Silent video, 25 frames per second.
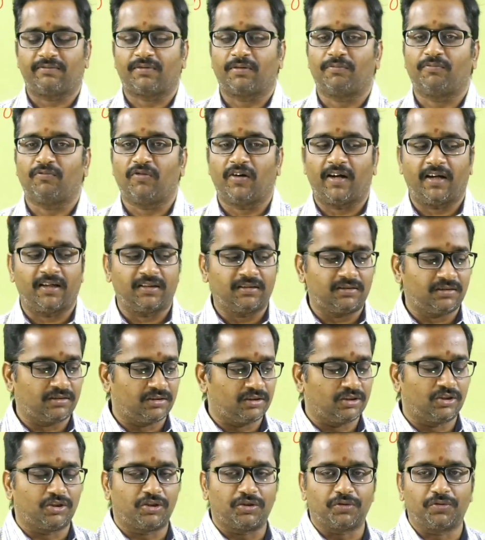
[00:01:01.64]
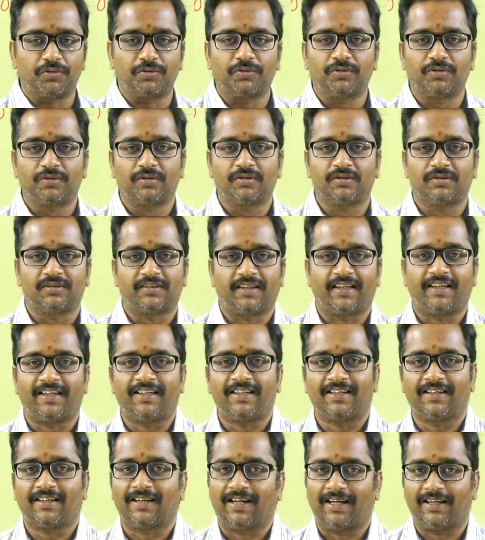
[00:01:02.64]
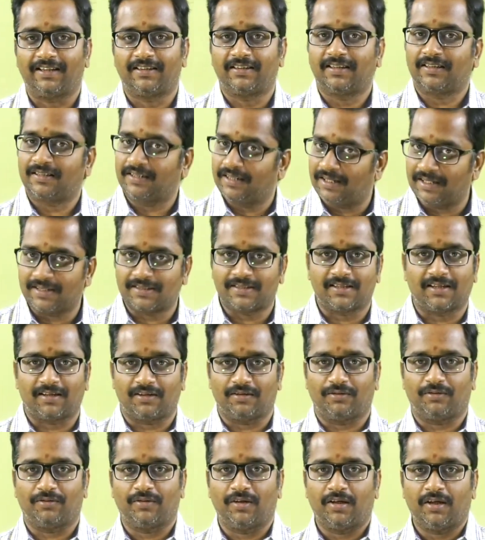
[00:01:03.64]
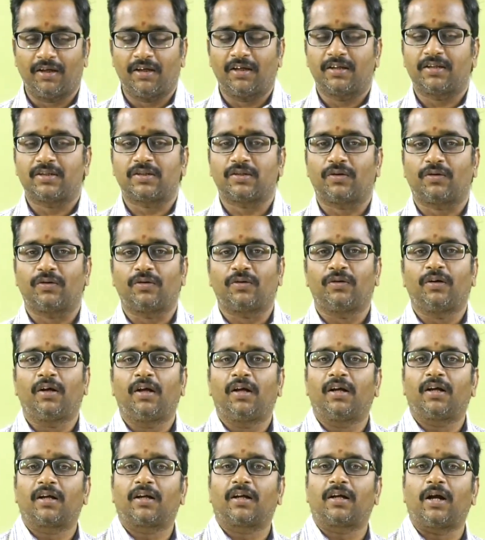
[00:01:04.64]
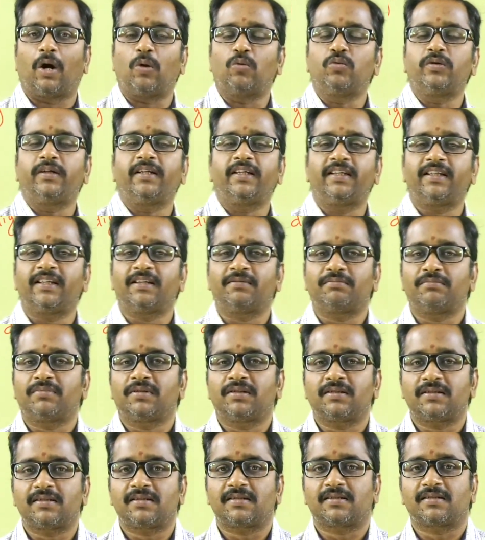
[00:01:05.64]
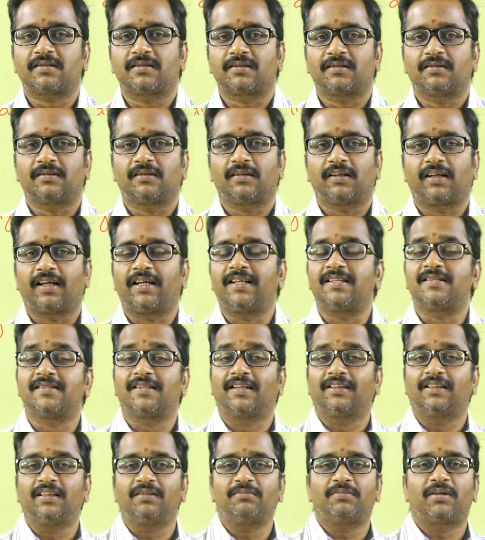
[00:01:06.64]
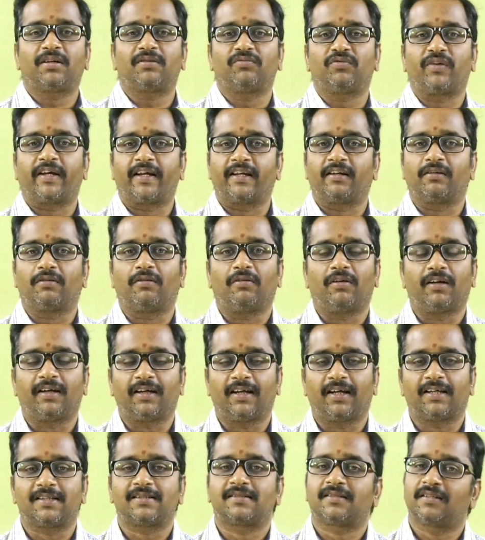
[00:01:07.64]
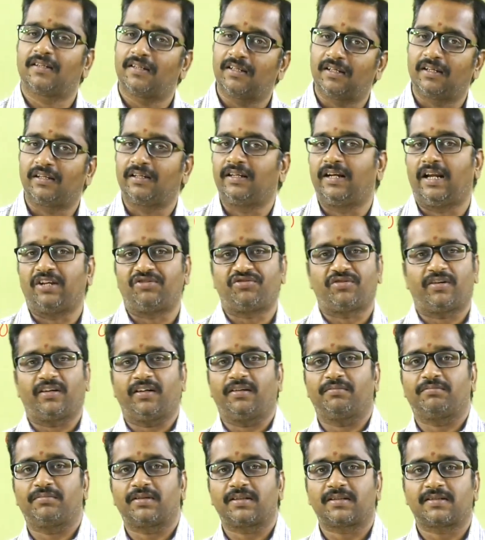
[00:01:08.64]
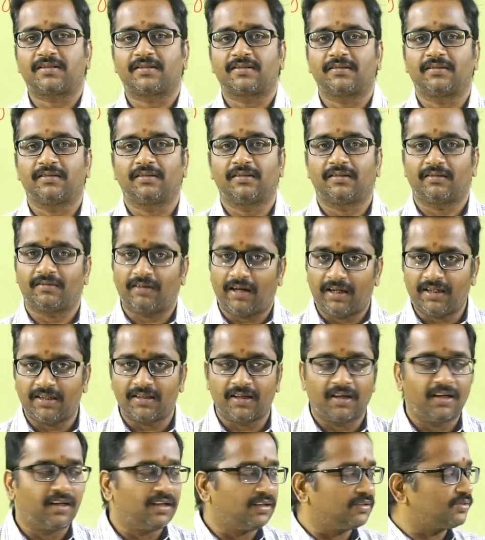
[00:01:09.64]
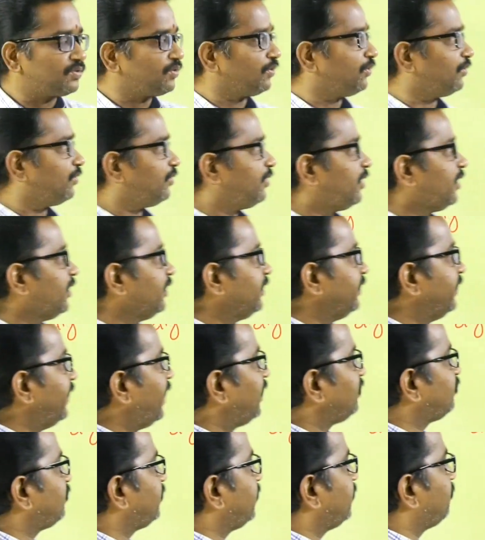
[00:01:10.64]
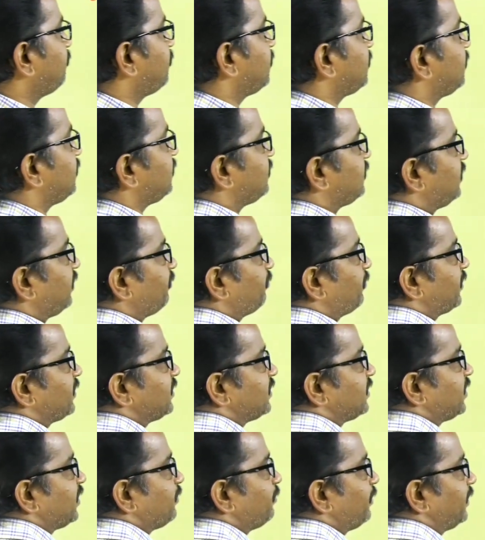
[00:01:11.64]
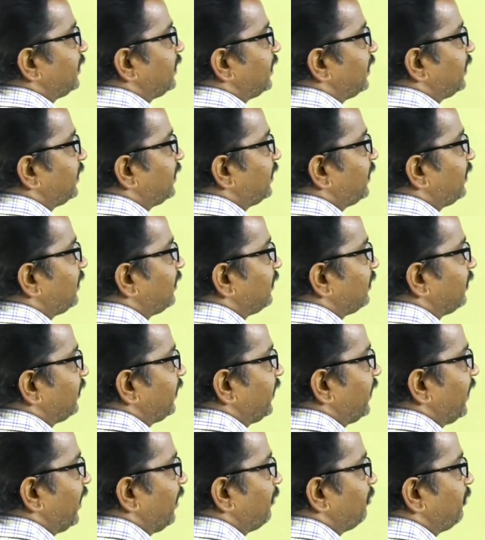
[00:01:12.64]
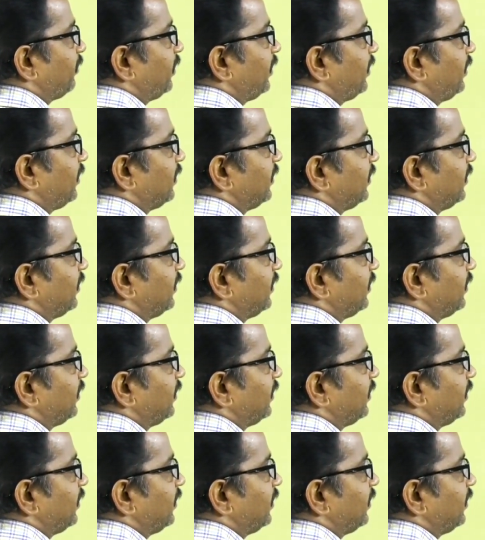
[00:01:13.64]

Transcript: from 1, 2, 3 like that. Yes or no? So counting numbers is nothing but we can call it as natural numbers, right? So natural numbers is represented by the letter capital